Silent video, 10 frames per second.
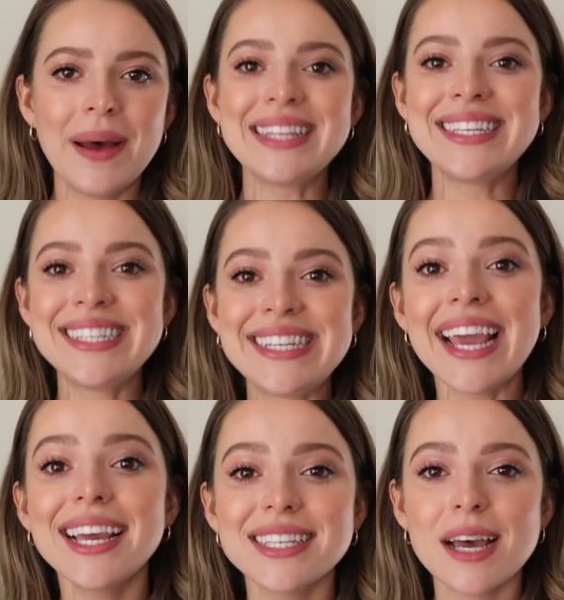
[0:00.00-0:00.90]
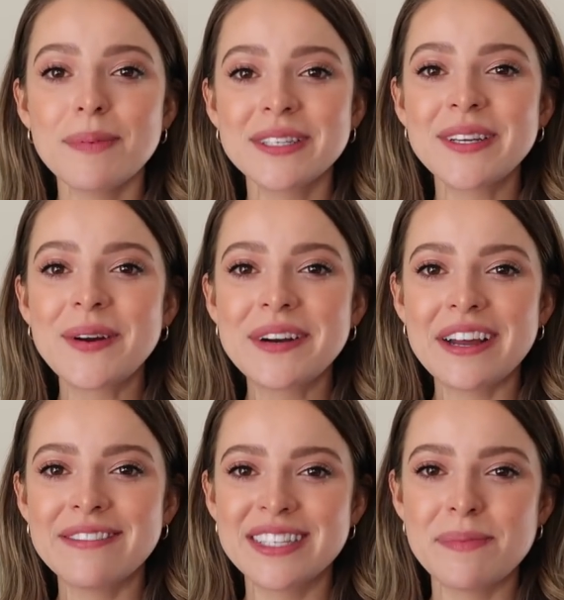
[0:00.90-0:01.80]
But today's episode
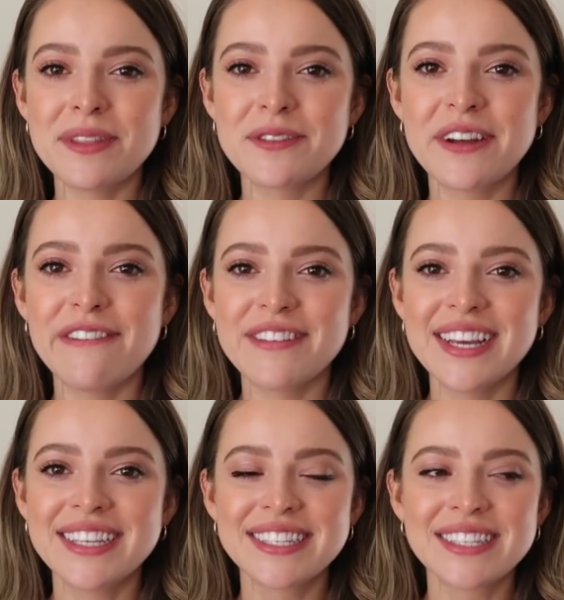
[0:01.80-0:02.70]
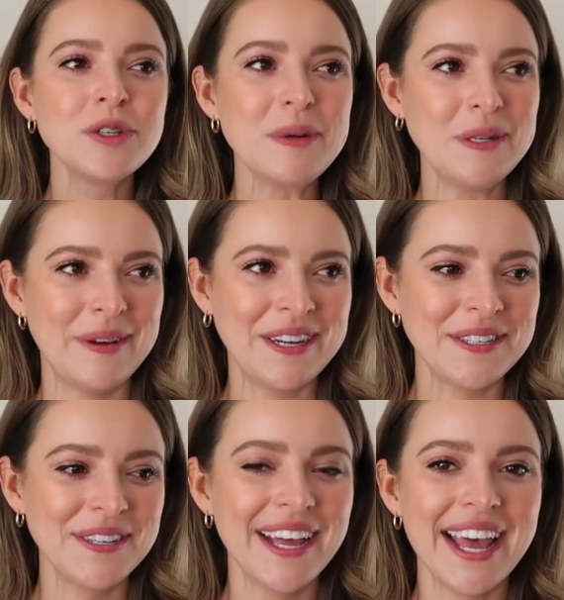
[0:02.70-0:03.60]
of Sip and Thrift is super
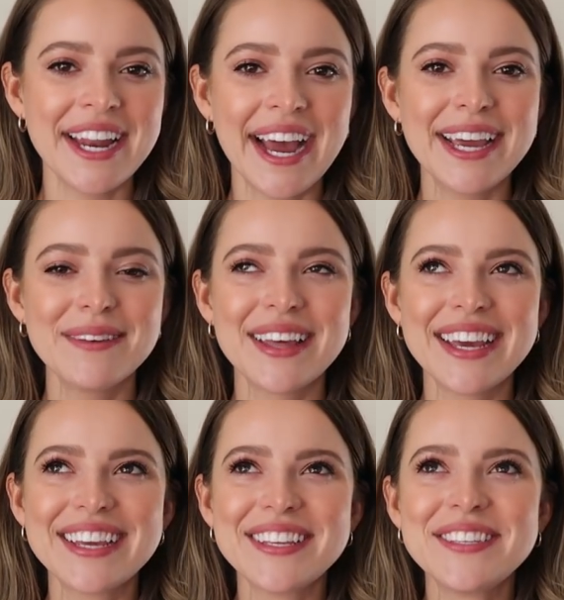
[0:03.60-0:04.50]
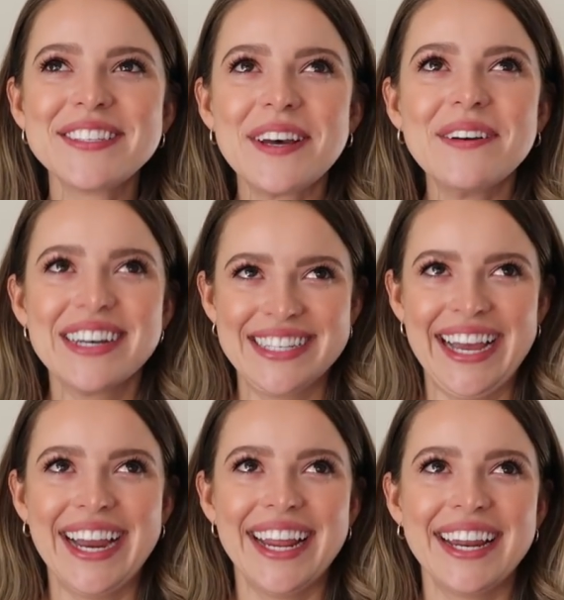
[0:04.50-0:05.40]
special and I am like so
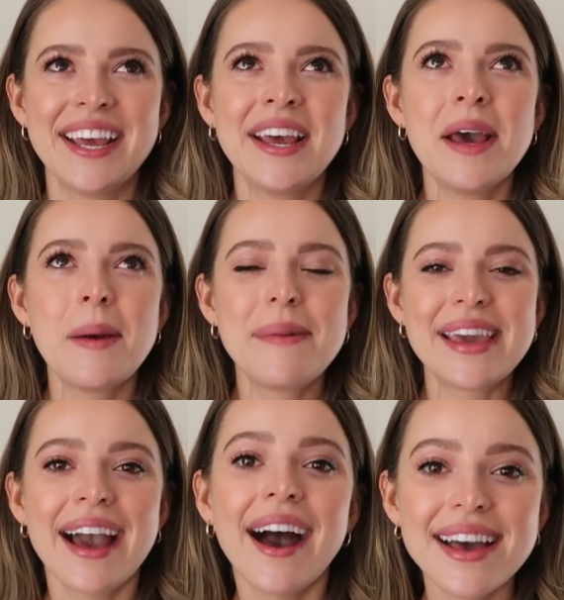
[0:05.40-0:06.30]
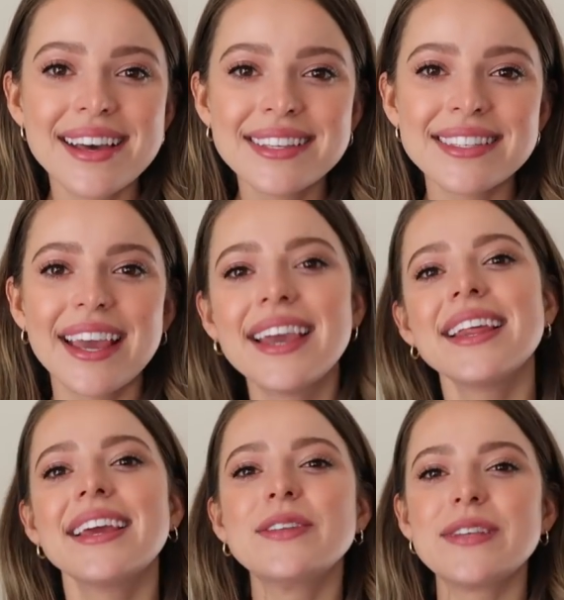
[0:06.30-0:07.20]
excited because
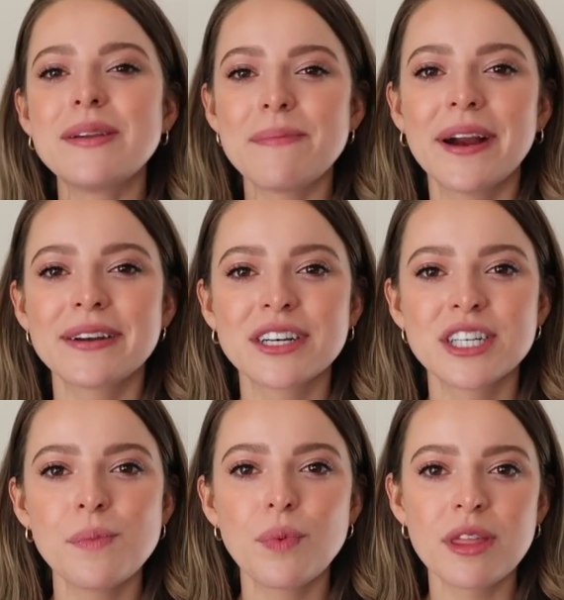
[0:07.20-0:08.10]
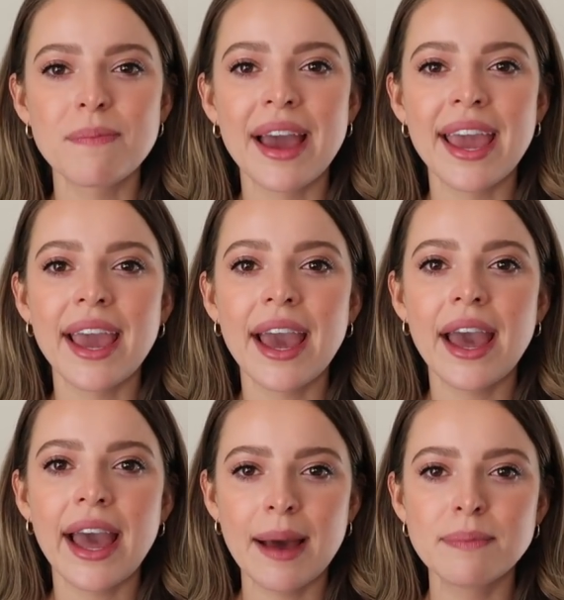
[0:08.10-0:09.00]
it is in partnership with my
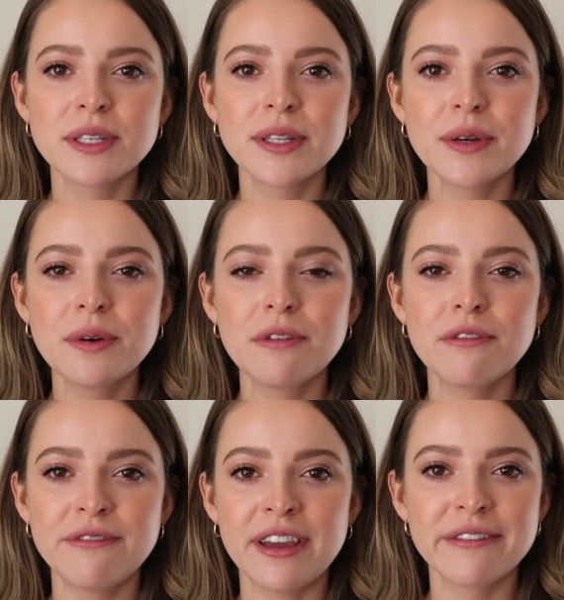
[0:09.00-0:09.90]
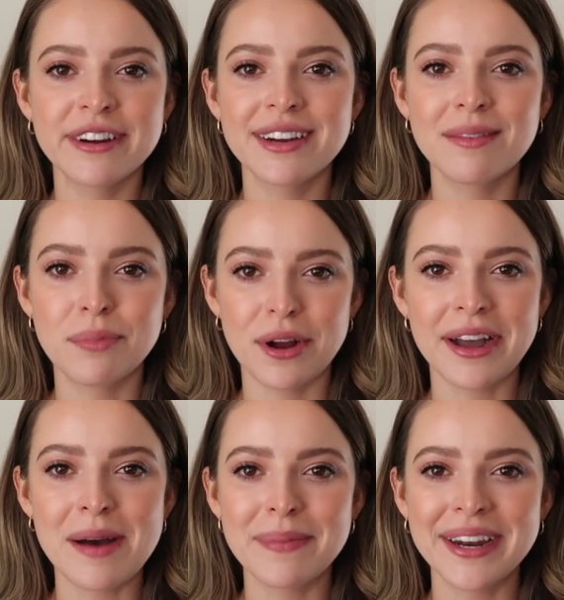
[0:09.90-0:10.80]
absolute favorite bra
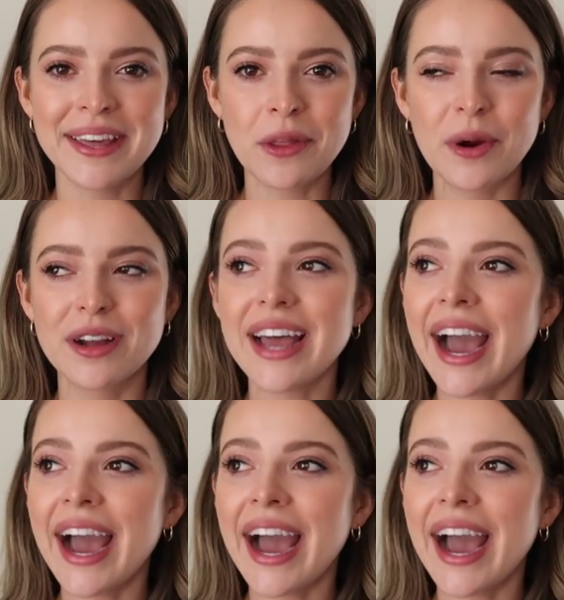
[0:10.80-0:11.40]
company in the world.